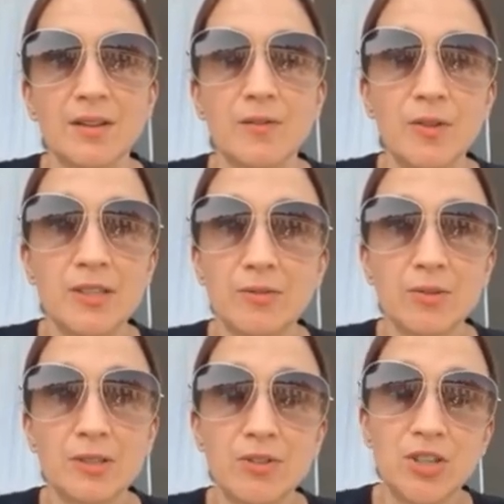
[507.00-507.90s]
first of
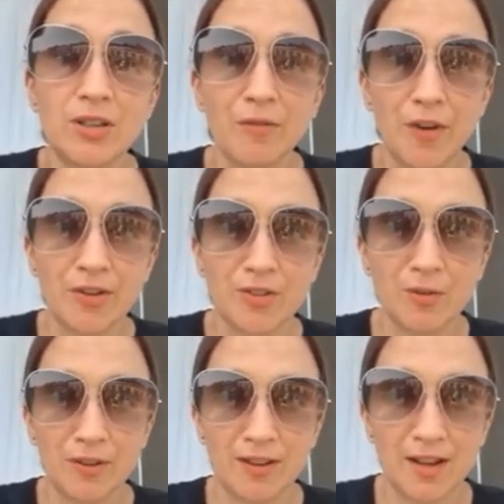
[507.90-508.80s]
all, switching the phones
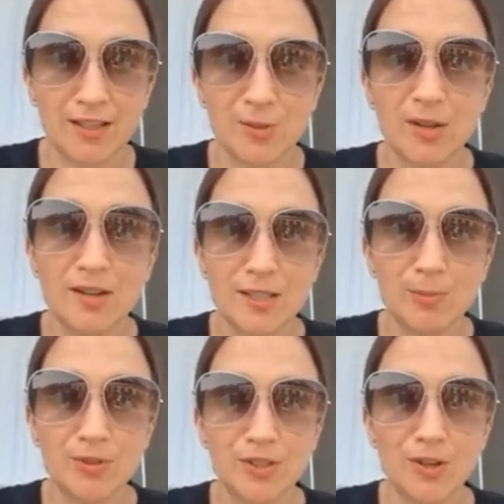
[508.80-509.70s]
off at night, or at least
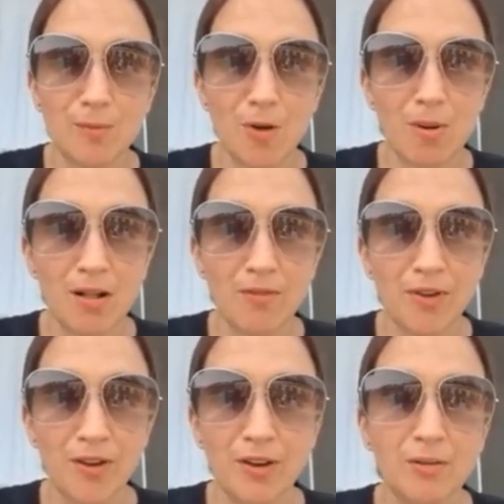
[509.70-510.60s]
putting in a mobile
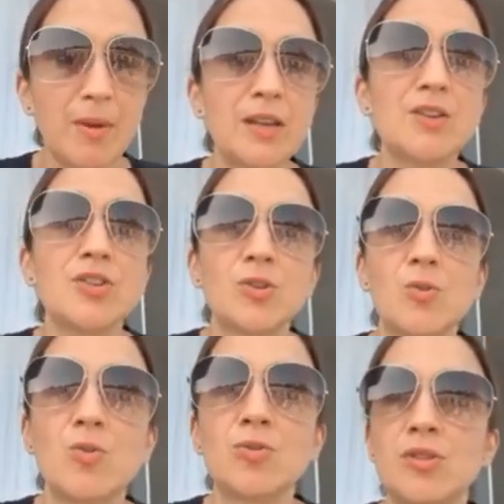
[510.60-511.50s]
phone, making
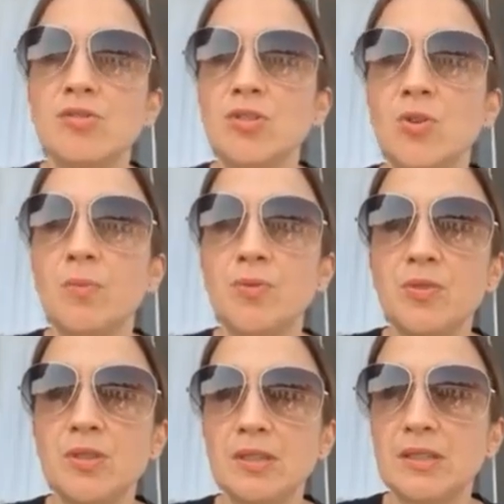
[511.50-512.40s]
sure there is no
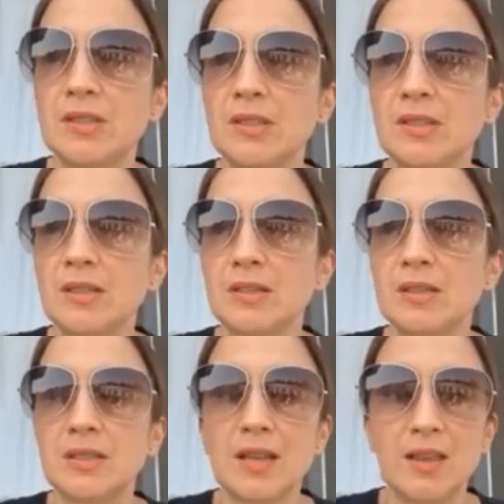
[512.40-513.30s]
boosters,
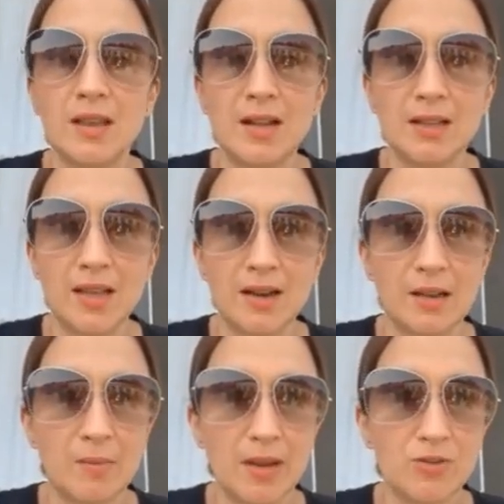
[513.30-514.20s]
there's nothing like that in
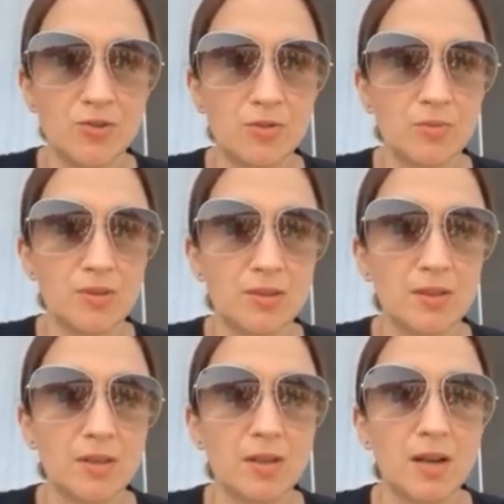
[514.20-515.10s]
the bedrooms,
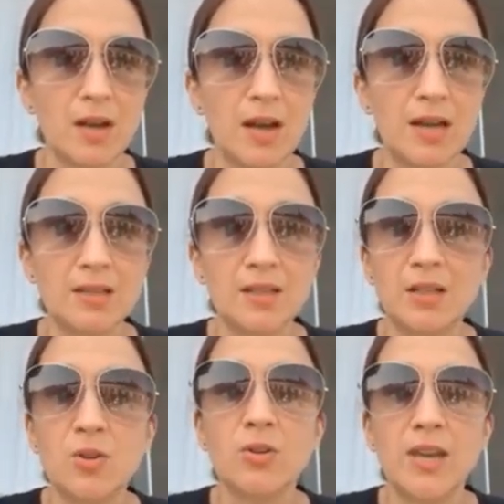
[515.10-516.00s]
and that
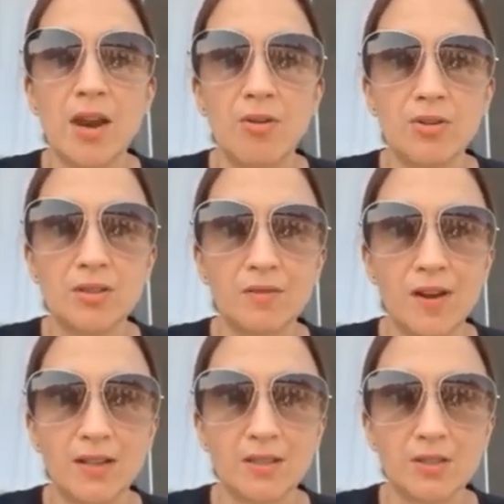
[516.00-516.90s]
they don't carry those
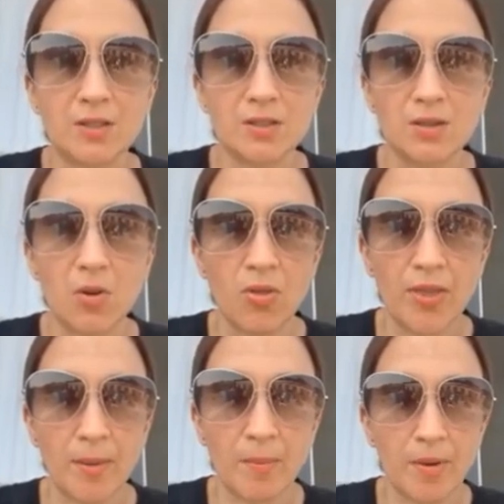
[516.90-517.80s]
devices on
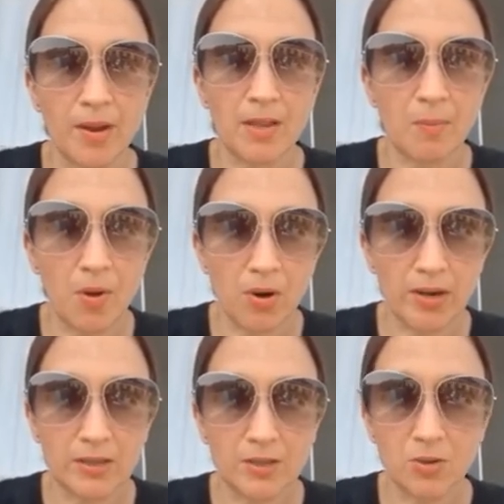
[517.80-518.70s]
them in their
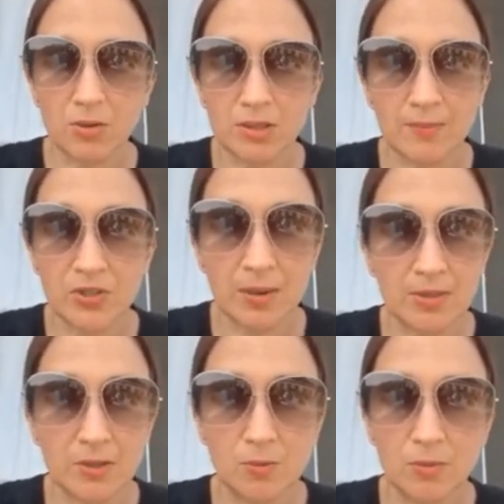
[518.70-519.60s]
pockets, or
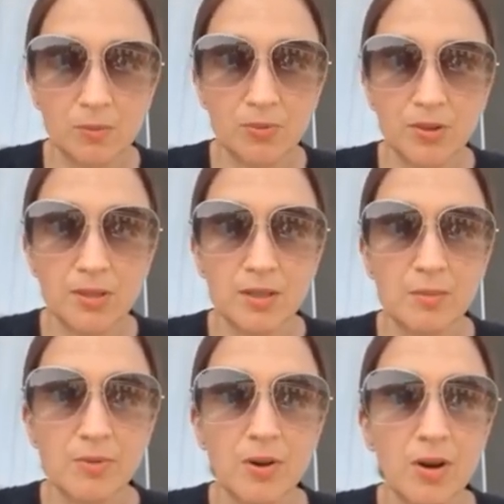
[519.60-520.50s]
sometimes see women put it in
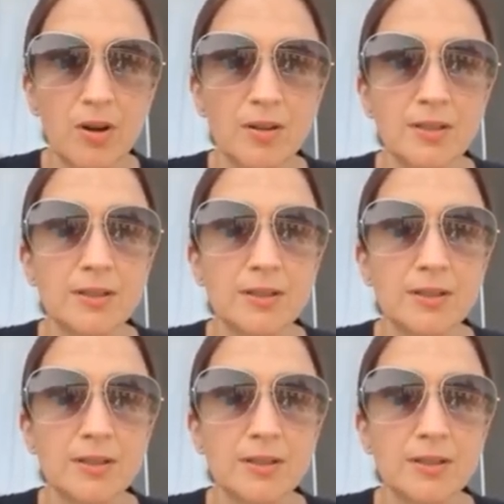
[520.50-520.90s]
the bra,